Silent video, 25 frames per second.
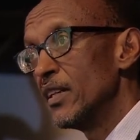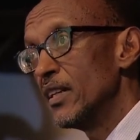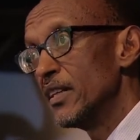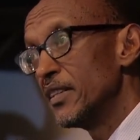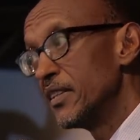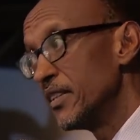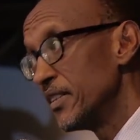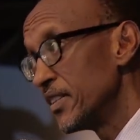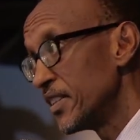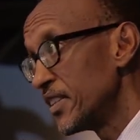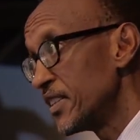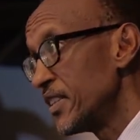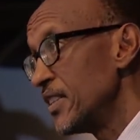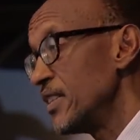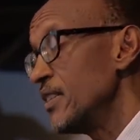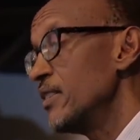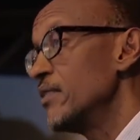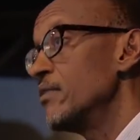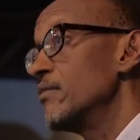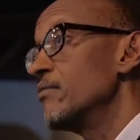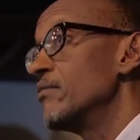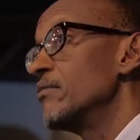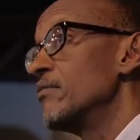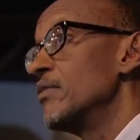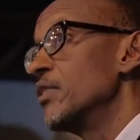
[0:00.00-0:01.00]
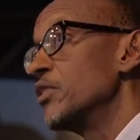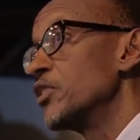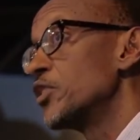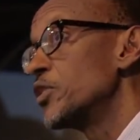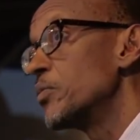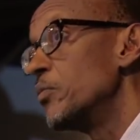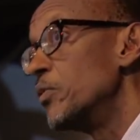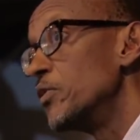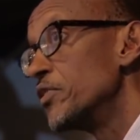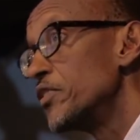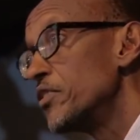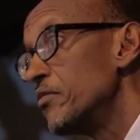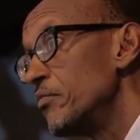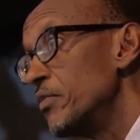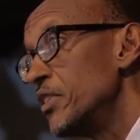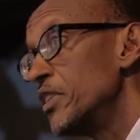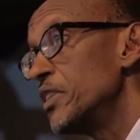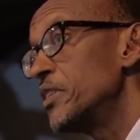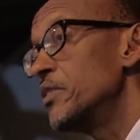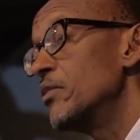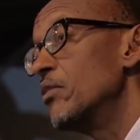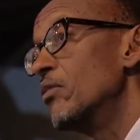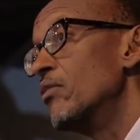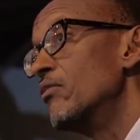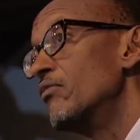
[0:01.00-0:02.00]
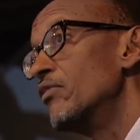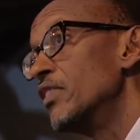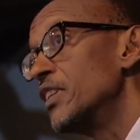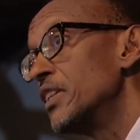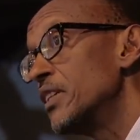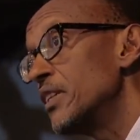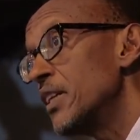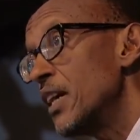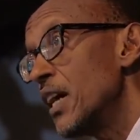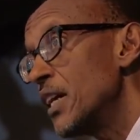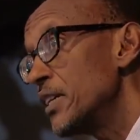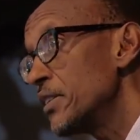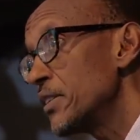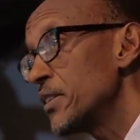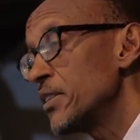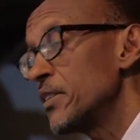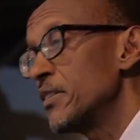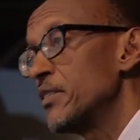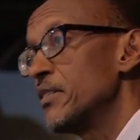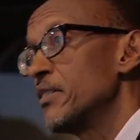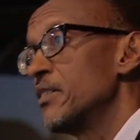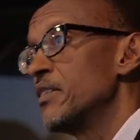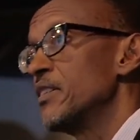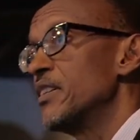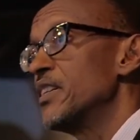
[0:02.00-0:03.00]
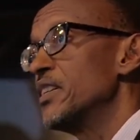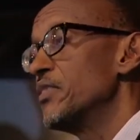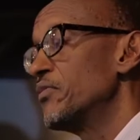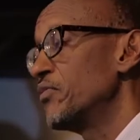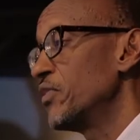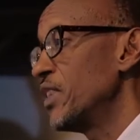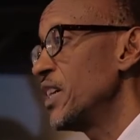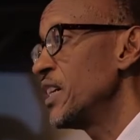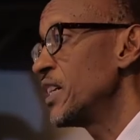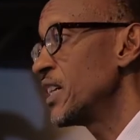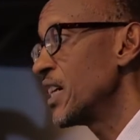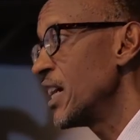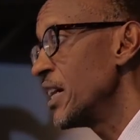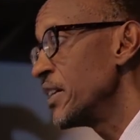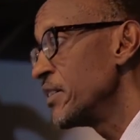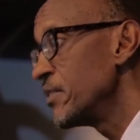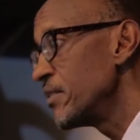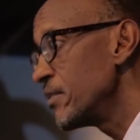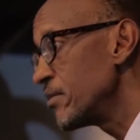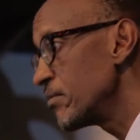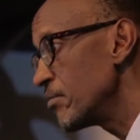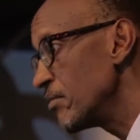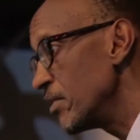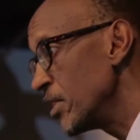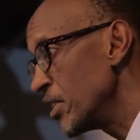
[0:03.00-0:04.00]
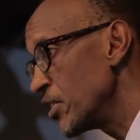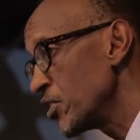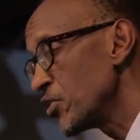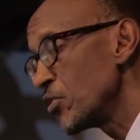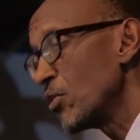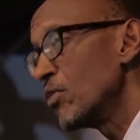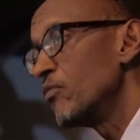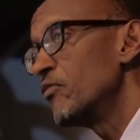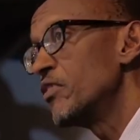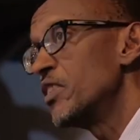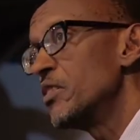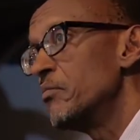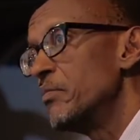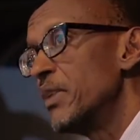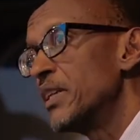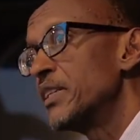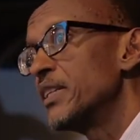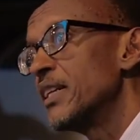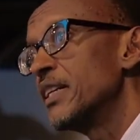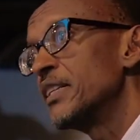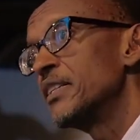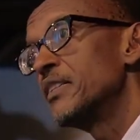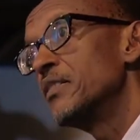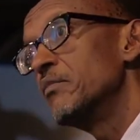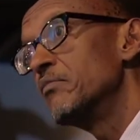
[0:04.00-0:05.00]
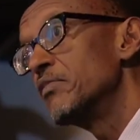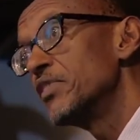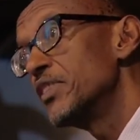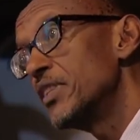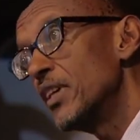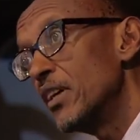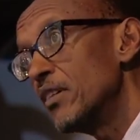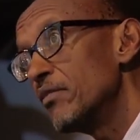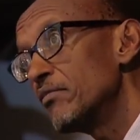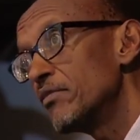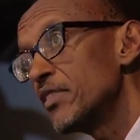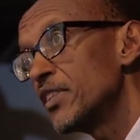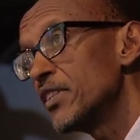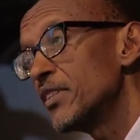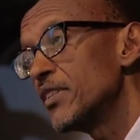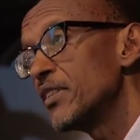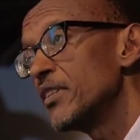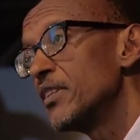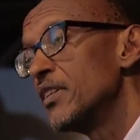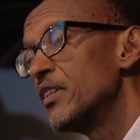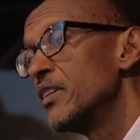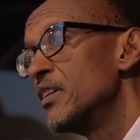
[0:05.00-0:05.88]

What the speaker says: It is still the responsibility of leaders, if they can't resolve the matters themselves,